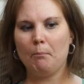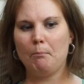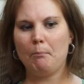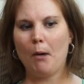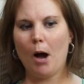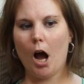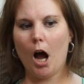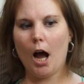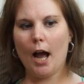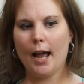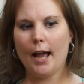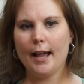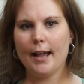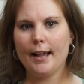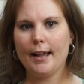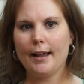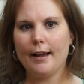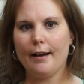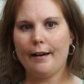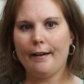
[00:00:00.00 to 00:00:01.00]

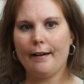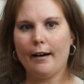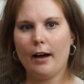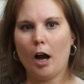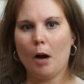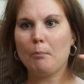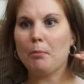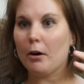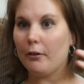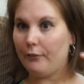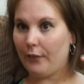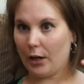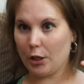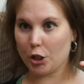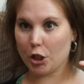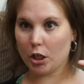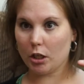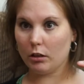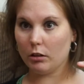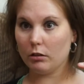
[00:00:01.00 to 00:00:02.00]
by a
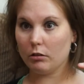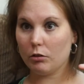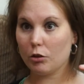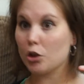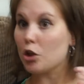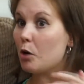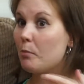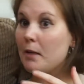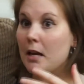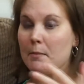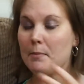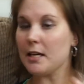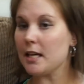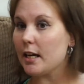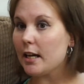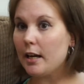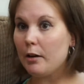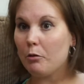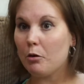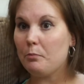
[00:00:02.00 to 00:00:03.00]
professional. So maybe
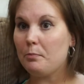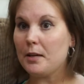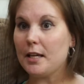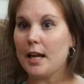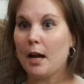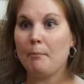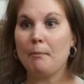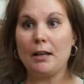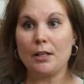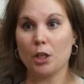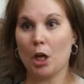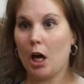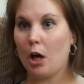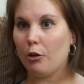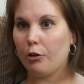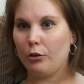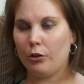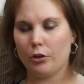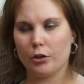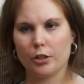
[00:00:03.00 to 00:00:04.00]
it would be a mental
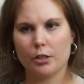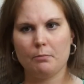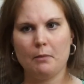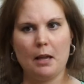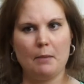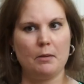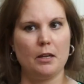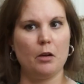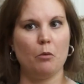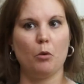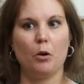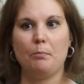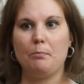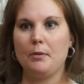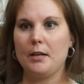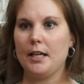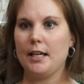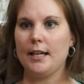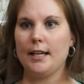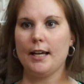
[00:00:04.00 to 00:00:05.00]
health nurse. Maybe it would
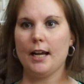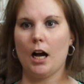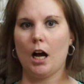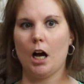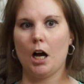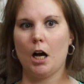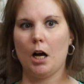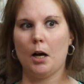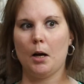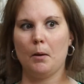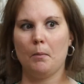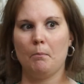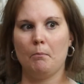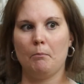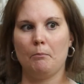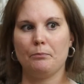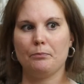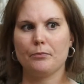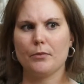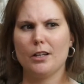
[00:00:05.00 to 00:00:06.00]
be
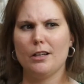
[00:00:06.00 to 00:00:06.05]
like